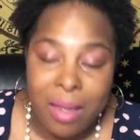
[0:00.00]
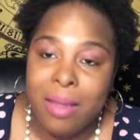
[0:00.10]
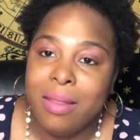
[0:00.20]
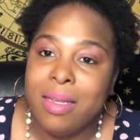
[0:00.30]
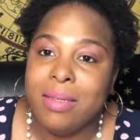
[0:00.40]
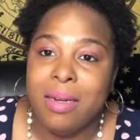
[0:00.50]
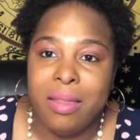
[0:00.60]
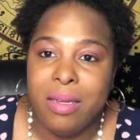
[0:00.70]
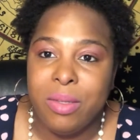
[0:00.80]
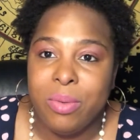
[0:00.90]
These are
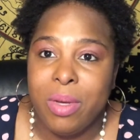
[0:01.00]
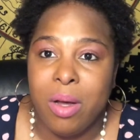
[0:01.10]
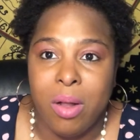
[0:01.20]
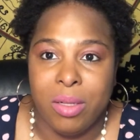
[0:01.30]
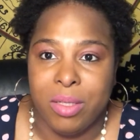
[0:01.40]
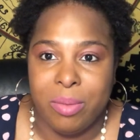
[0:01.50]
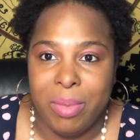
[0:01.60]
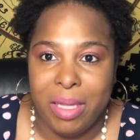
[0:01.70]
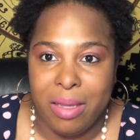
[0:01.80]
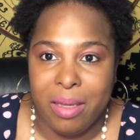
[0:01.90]
things we all should be
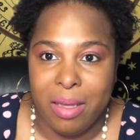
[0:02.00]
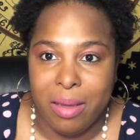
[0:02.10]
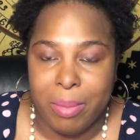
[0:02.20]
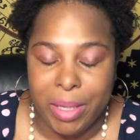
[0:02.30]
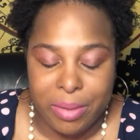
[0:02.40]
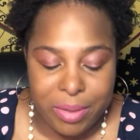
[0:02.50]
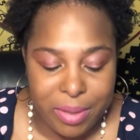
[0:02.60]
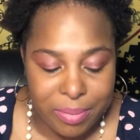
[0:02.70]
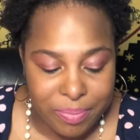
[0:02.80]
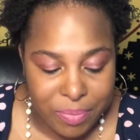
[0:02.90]
thinking about.
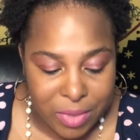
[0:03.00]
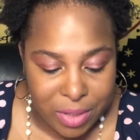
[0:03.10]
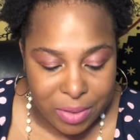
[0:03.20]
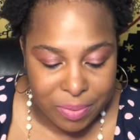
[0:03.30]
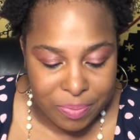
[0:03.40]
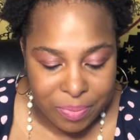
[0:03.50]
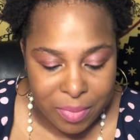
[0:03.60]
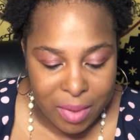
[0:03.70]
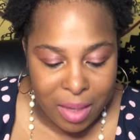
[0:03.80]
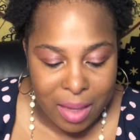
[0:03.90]
So,
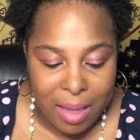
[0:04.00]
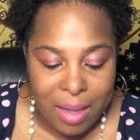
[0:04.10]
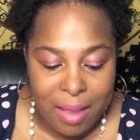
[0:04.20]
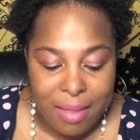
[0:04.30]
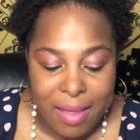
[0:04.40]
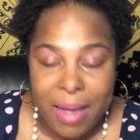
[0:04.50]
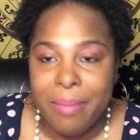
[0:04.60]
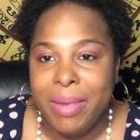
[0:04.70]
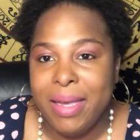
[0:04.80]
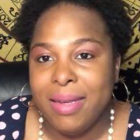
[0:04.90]
that
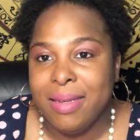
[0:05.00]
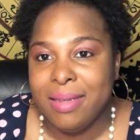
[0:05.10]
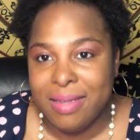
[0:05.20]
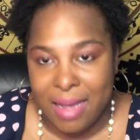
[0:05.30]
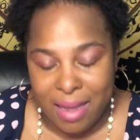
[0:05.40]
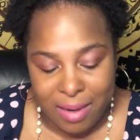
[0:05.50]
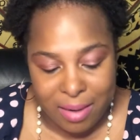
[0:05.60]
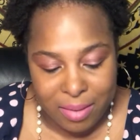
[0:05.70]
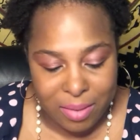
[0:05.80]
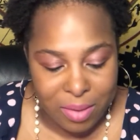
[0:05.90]
being said,
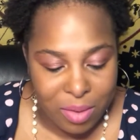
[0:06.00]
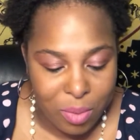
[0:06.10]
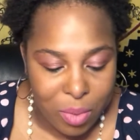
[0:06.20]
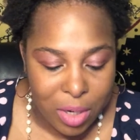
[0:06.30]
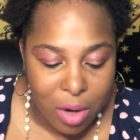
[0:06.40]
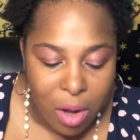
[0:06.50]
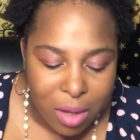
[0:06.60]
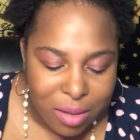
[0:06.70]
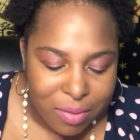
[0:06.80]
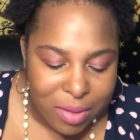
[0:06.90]
what
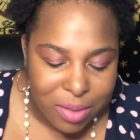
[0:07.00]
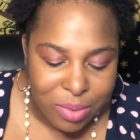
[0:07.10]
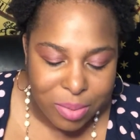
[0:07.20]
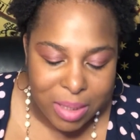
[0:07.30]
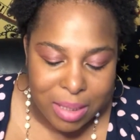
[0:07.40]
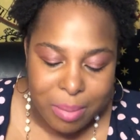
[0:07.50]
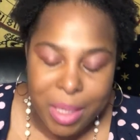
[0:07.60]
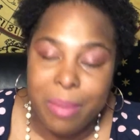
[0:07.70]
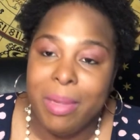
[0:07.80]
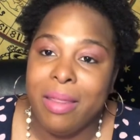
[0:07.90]
all of this really
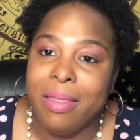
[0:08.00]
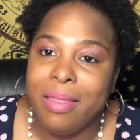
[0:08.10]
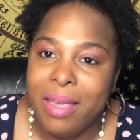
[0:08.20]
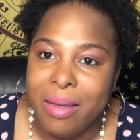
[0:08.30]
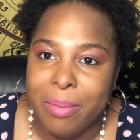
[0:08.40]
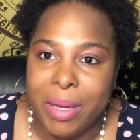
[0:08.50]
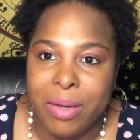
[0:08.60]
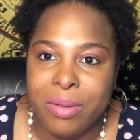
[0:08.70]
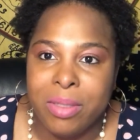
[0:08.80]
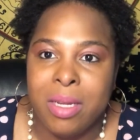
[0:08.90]
made me think
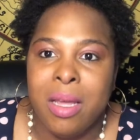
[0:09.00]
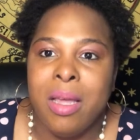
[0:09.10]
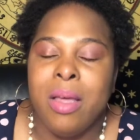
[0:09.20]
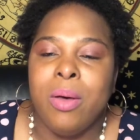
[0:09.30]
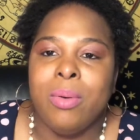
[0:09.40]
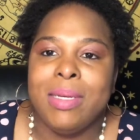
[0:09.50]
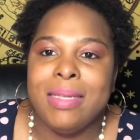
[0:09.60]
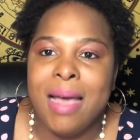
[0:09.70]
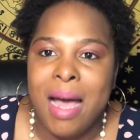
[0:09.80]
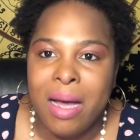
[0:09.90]
about was
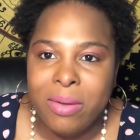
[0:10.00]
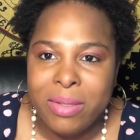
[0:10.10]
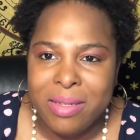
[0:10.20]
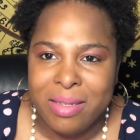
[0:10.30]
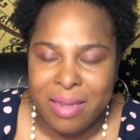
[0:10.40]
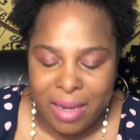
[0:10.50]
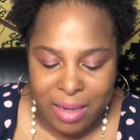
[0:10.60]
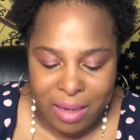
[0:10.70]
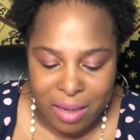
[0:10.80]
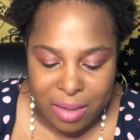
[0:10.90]
how
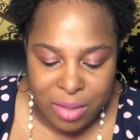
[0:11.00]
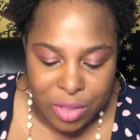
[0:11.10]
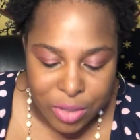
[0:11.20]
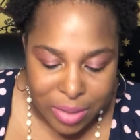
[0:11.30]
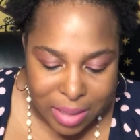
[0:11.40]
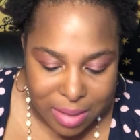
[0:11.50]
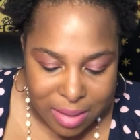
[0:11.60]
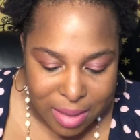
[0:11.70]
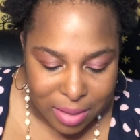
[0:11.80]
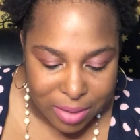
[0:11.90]
society treats
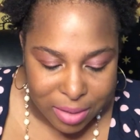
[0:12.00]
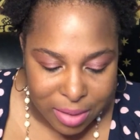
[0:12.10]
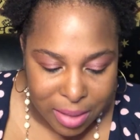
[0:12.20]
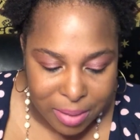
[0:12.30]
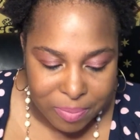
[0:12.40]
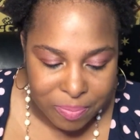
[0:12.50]
the elderly.